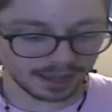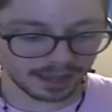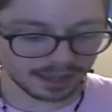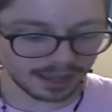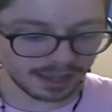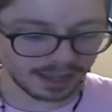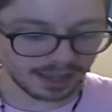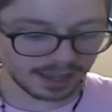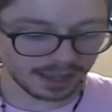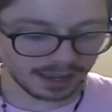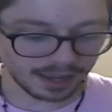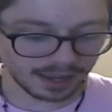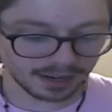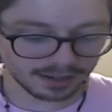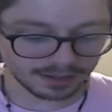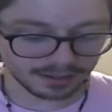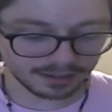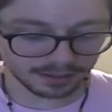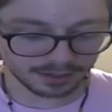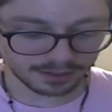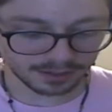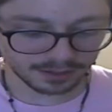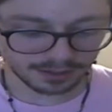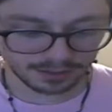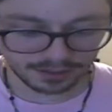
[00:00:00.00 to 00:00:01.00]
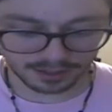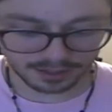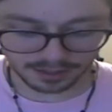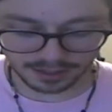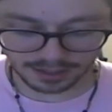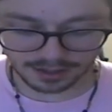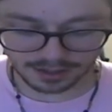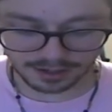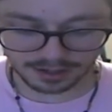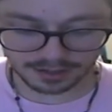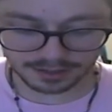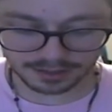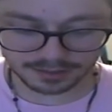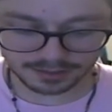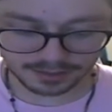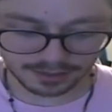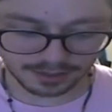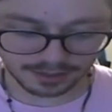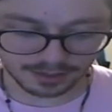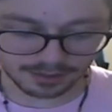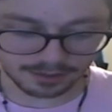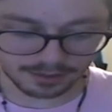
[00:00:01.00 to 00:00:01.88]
and currently also